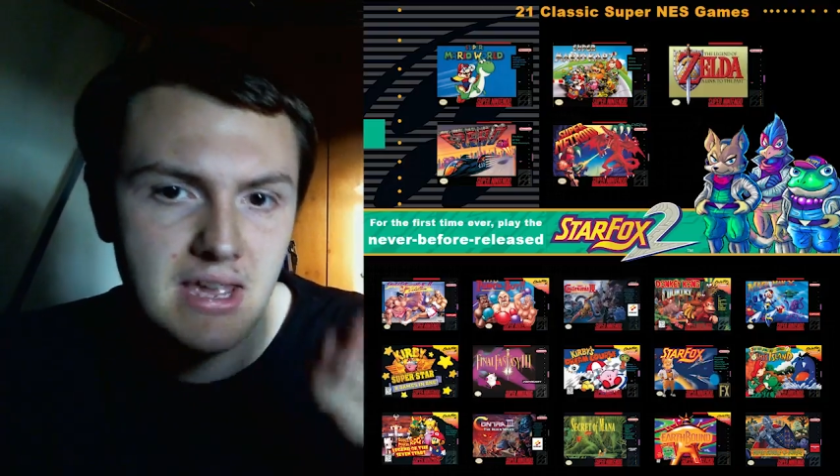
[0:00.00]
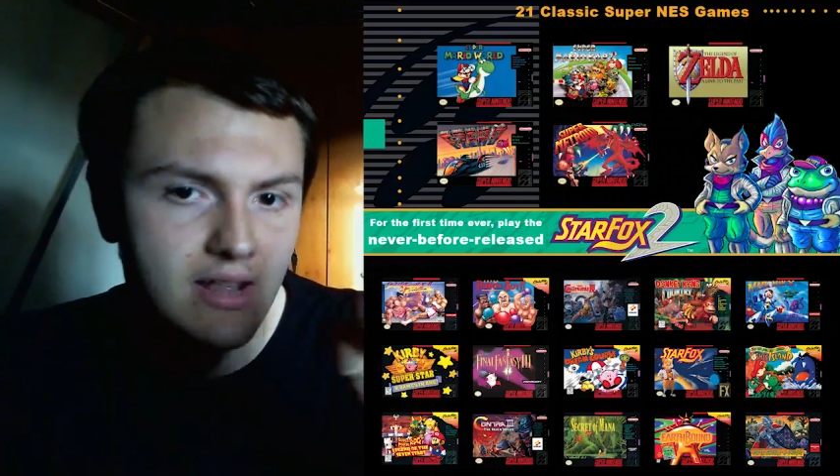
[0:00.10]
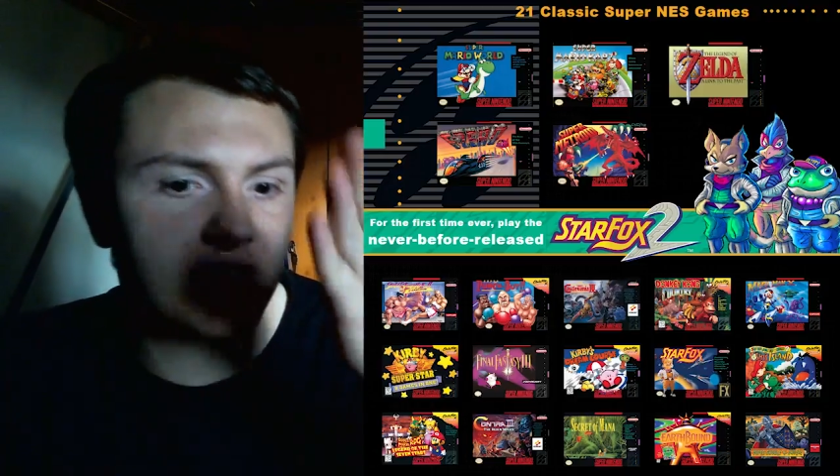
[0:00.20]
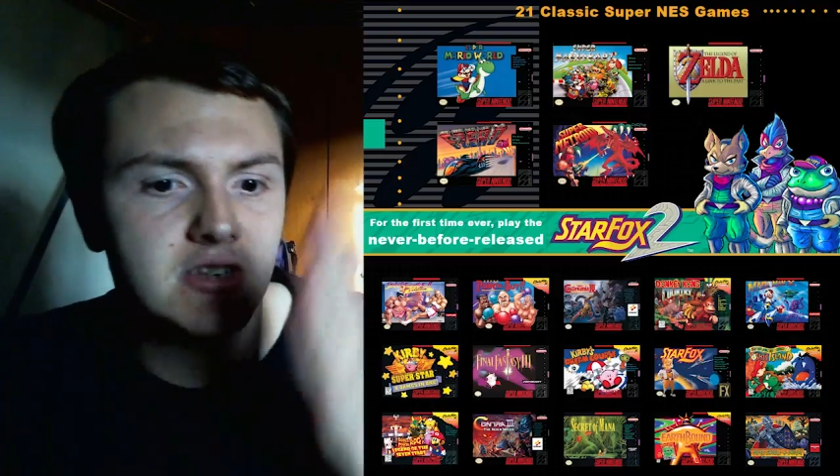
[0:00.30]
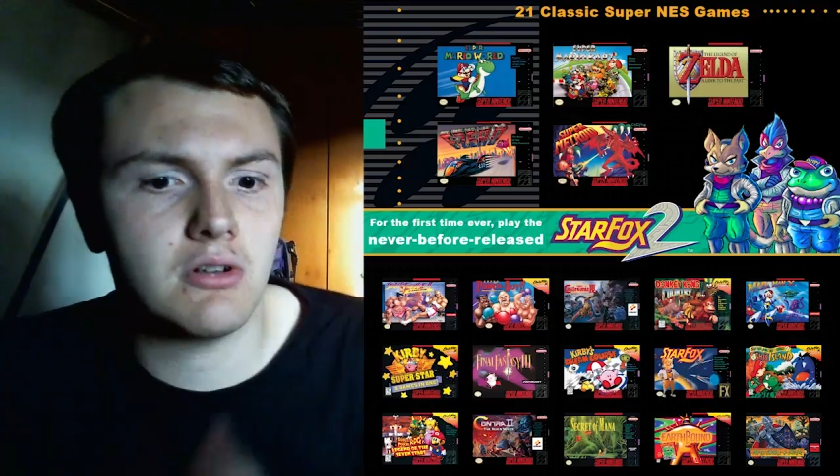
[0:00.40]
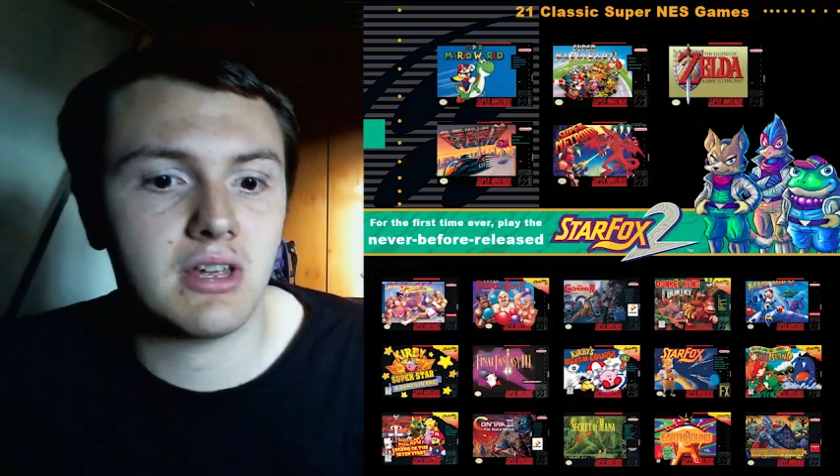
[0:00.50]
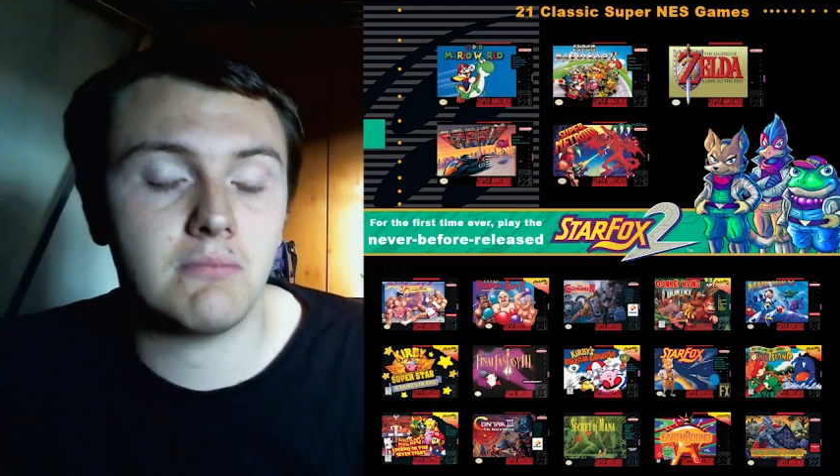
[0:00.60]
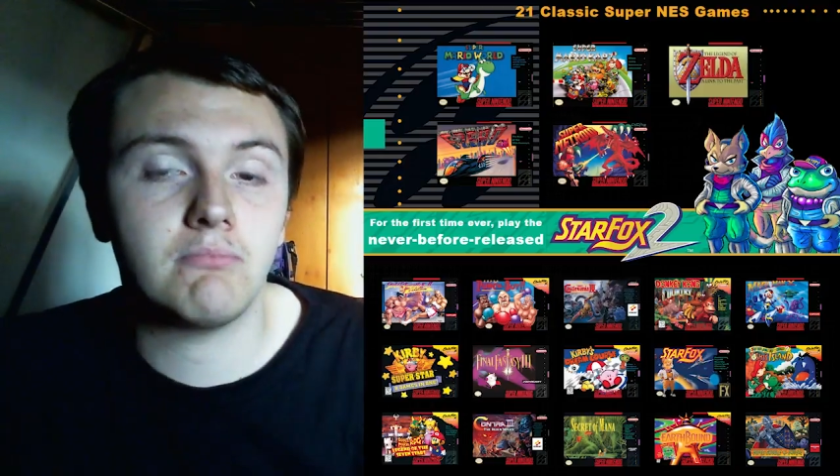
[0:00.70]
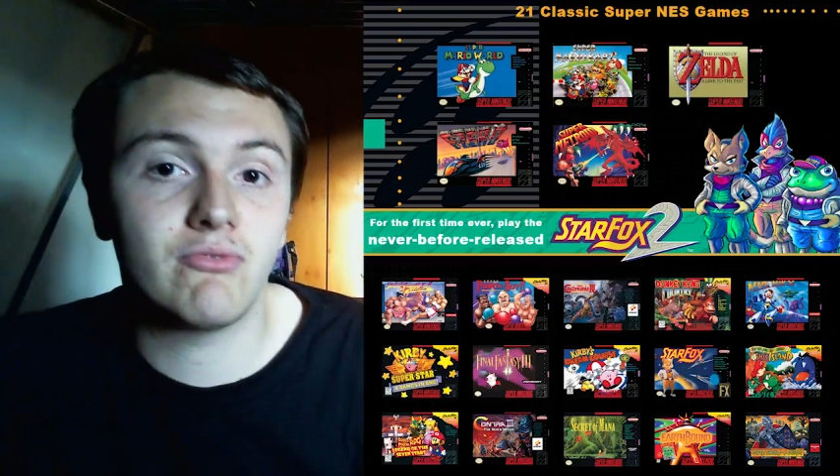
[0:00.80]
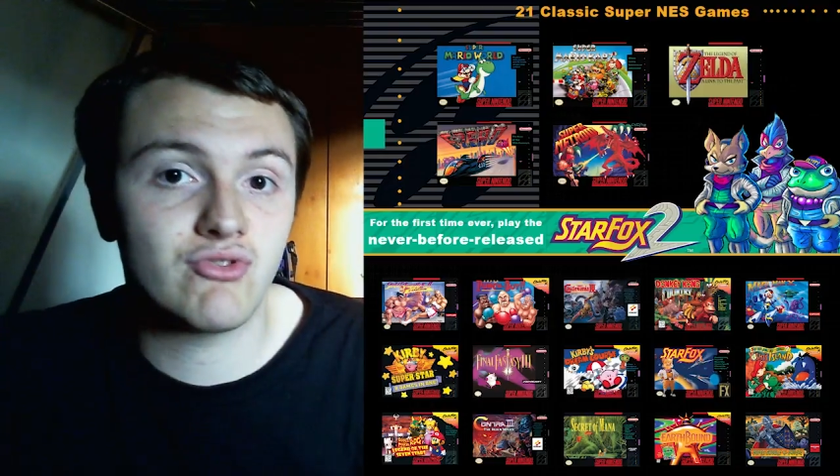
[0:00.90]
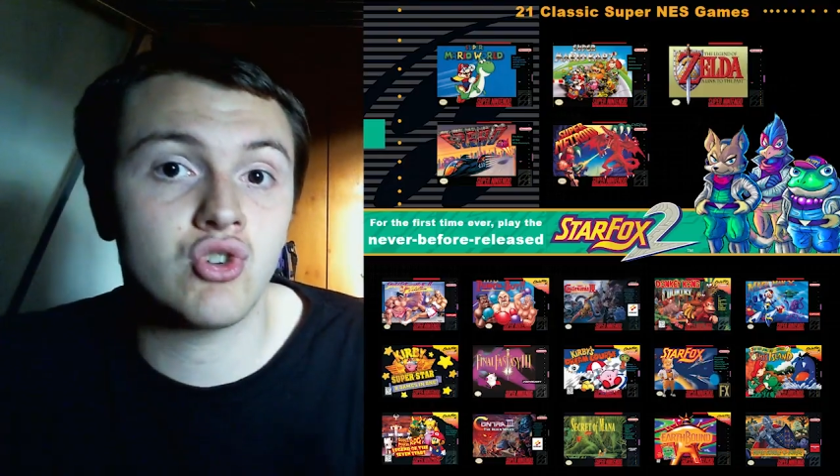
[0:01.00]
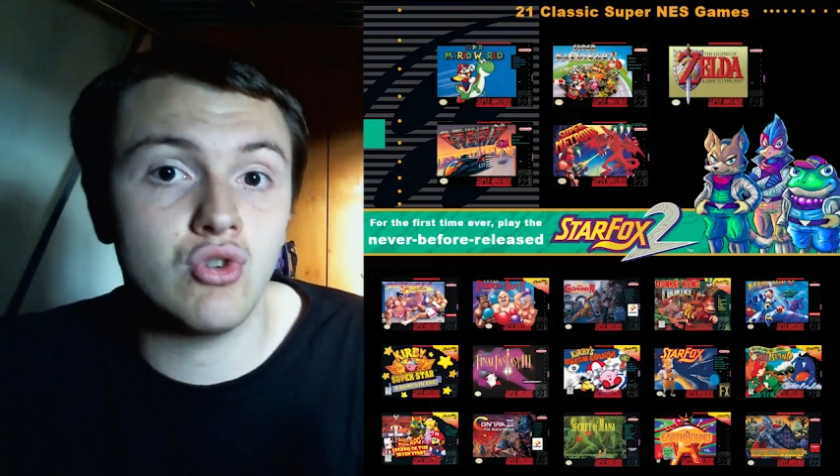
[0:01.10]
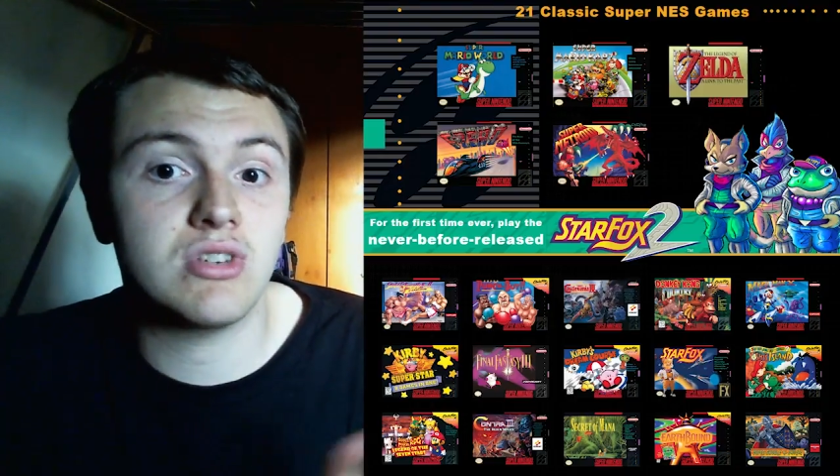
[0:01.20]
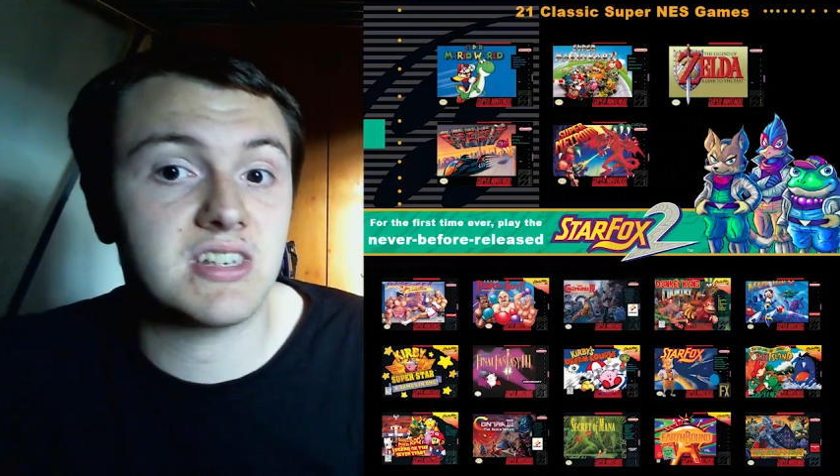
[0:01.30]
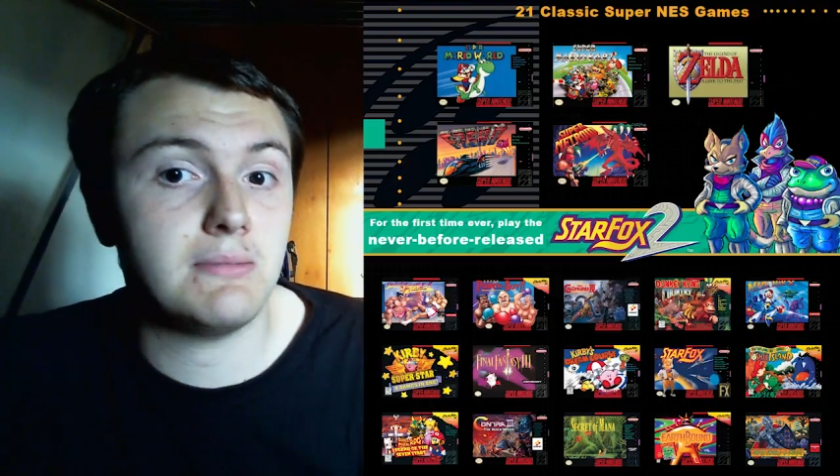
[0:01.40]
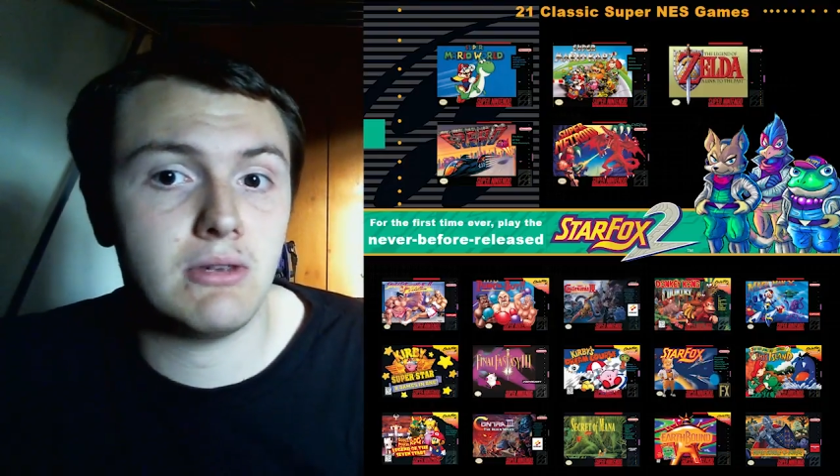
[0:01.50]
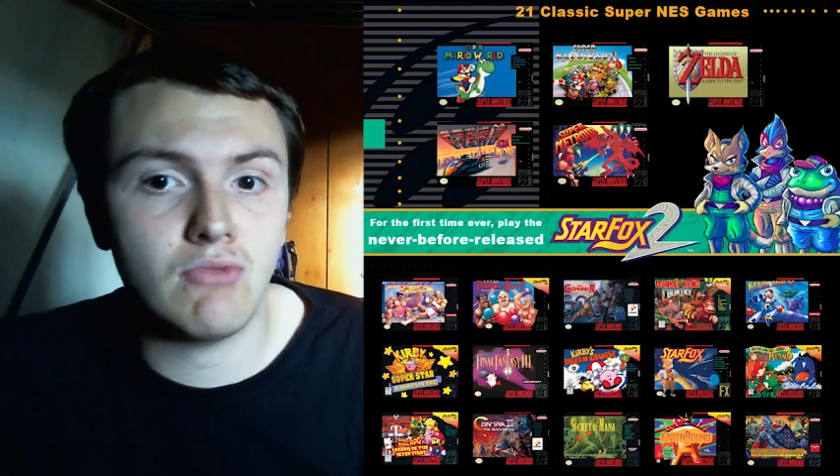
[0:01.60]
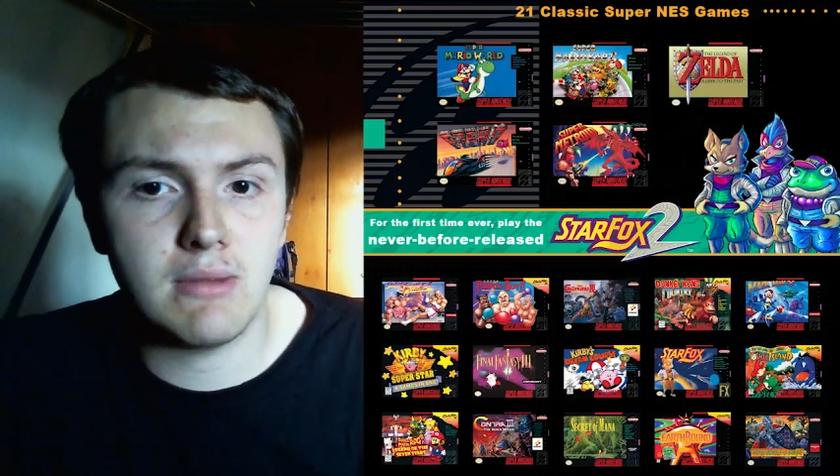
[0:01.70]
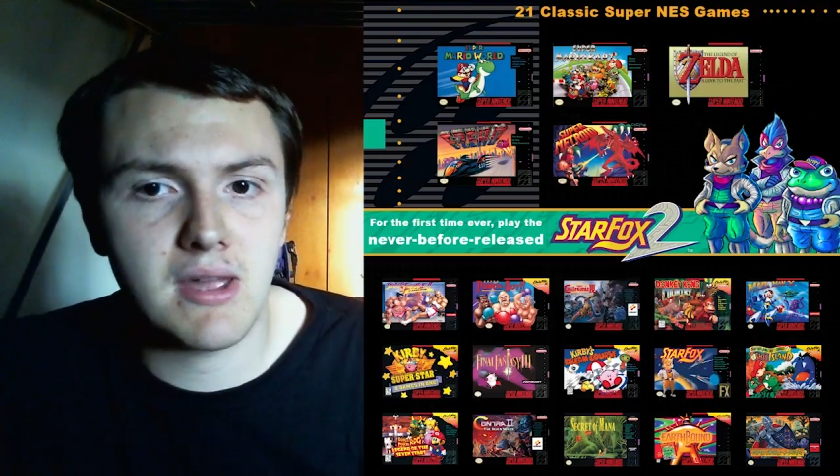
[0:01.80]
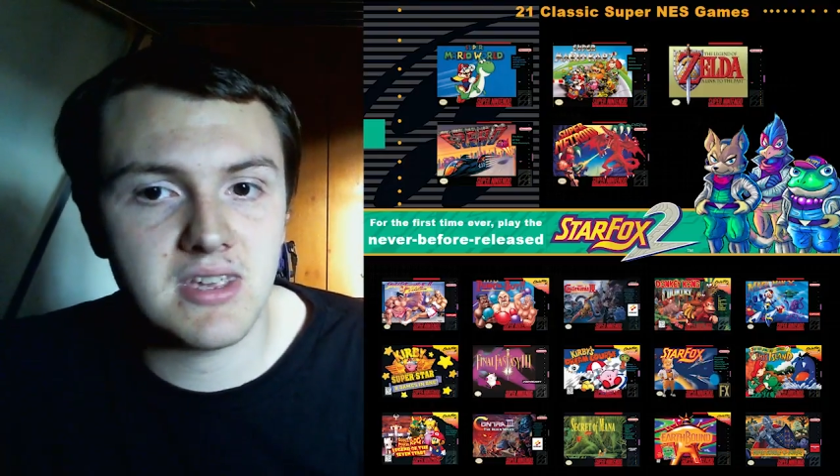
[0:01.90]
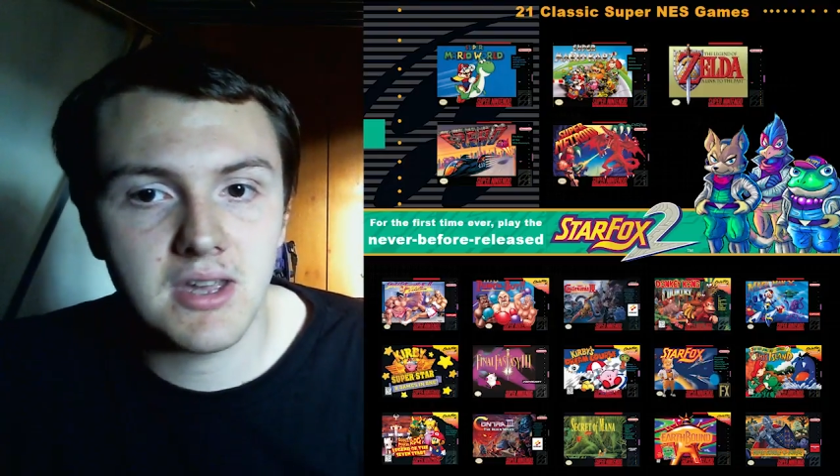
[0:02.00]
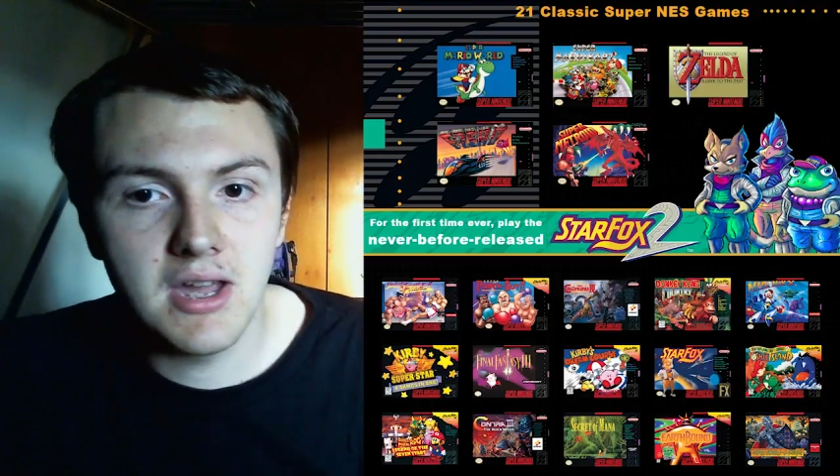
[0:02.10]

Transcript: that's like a true 16-bit remake.